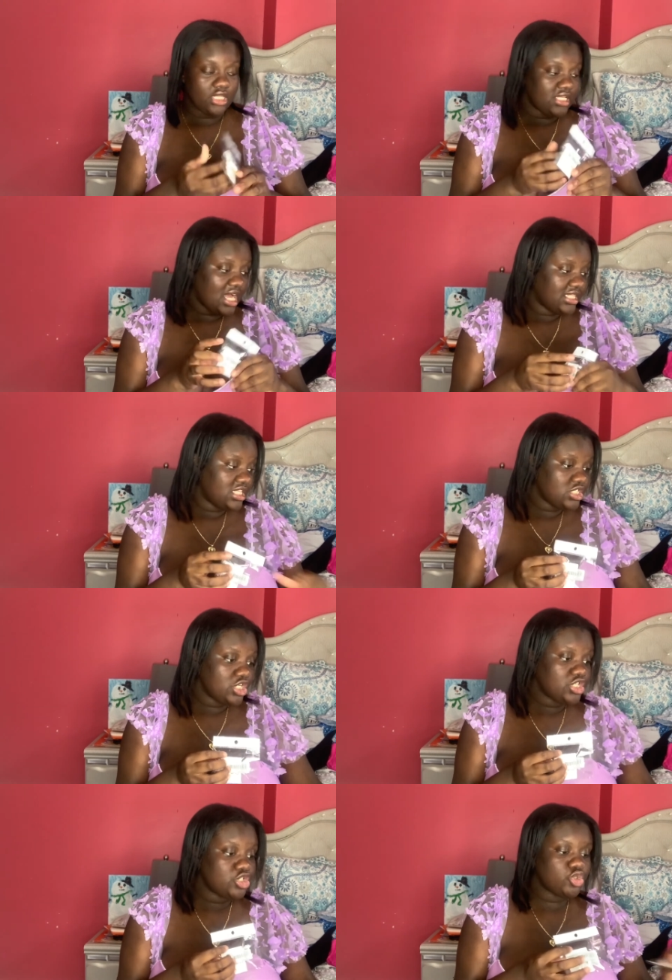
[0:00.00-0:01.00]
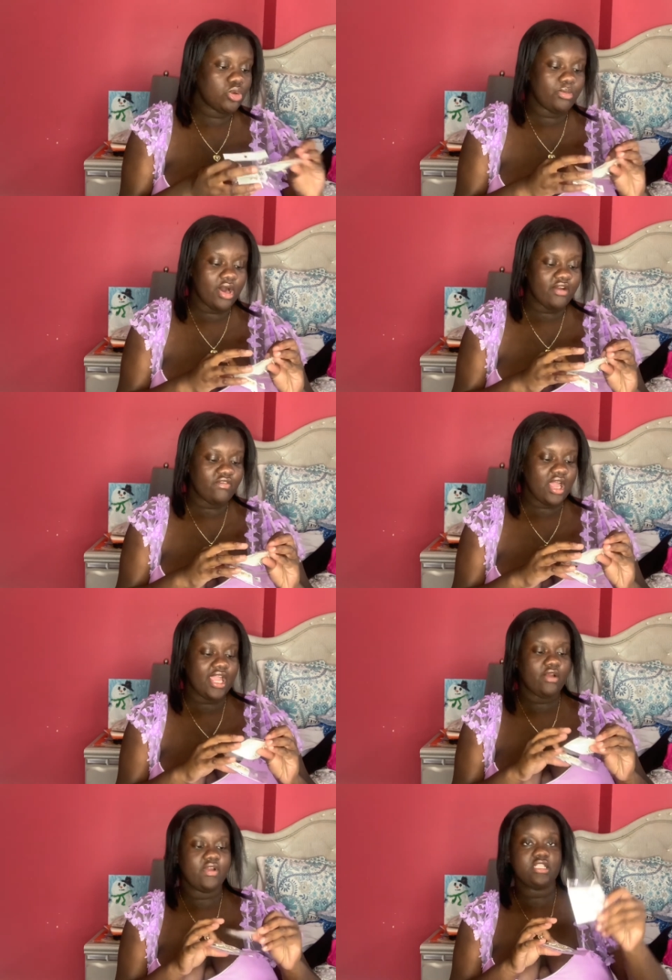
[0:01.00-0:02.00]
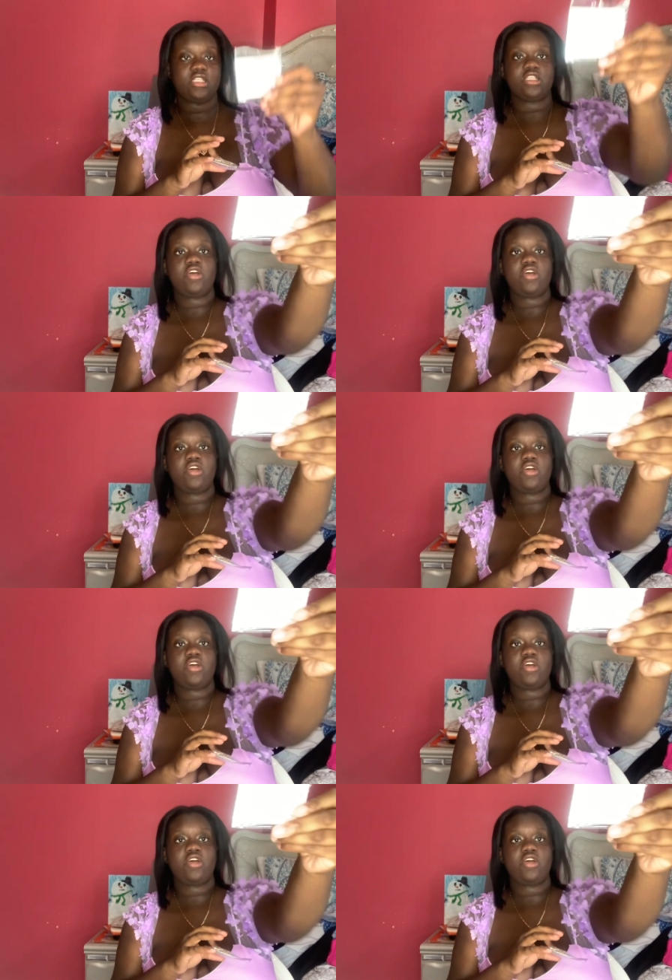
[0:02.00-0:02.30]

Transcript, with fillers: yeah, these are just two butterfly earrings. These are